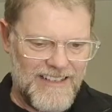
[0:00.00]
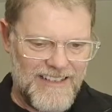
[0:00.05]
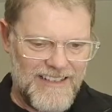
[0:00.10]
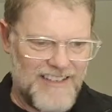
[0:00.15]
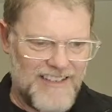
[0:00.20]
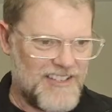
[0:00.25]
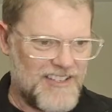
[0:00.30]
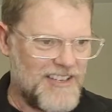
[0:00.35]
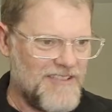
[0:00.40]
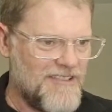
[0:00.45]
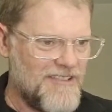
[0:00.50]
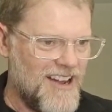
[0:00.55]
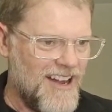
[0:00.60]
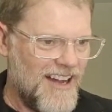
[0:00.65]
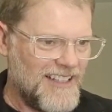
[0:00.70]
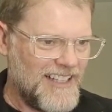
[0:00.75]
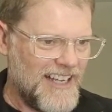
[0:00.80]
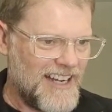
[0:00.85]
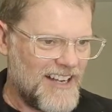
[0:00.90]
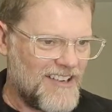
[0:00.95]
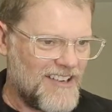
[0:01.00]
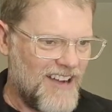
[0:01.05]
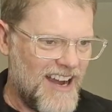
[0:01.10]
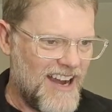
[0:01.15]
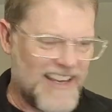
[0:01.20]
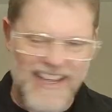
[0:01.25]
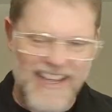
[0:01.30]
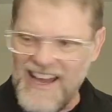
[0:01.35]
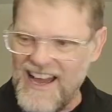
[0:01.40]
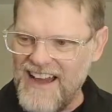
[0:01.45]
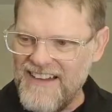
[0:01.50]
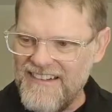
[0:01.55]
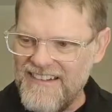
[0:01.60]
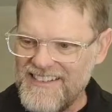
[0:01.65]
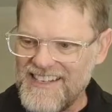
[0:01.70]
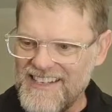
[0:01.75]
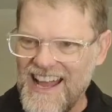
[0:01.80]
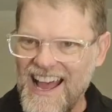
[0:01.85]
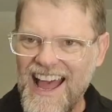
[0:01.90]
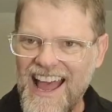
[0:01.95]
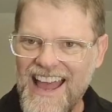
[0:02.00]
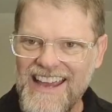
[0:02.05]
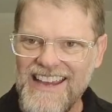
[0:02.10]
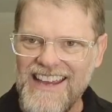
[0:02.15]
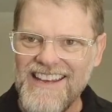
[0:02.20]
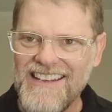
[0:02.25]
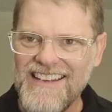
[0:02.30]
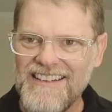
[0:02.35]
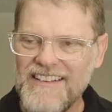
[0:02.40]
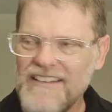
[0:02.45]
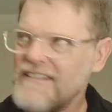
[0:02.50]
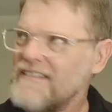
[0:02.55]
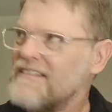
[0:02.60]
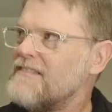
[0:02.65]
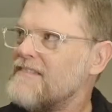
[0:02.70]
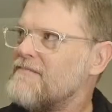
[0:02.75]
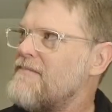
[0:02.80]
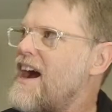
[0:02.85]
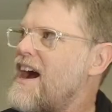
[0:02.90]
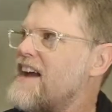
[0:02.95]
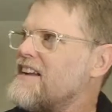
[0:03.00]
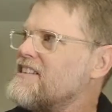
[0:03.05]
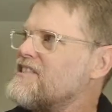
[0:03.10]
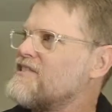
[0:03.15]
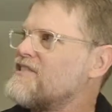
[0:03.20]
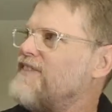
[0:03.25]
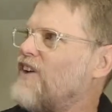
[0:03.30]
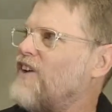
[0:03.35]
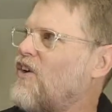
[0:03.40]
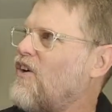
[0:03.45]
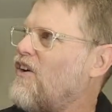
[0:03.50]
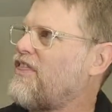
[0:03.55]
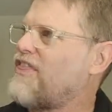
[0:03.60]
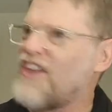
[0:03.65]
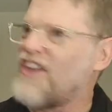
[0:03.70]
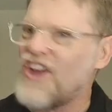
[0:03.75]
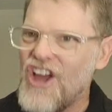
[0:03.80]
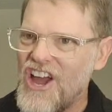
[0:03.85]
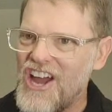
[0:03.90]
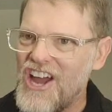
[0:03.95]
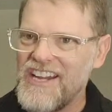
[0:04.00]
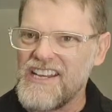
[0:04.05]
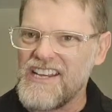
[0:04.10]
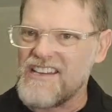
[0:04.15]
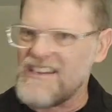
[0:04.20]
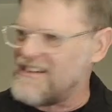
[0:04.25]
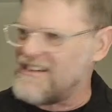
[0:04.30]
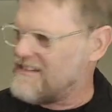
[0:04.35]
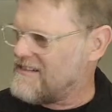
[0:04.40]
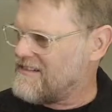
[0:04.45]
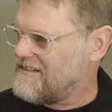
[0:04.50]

It's too early to crack a Jose. Mate, it's 4:30.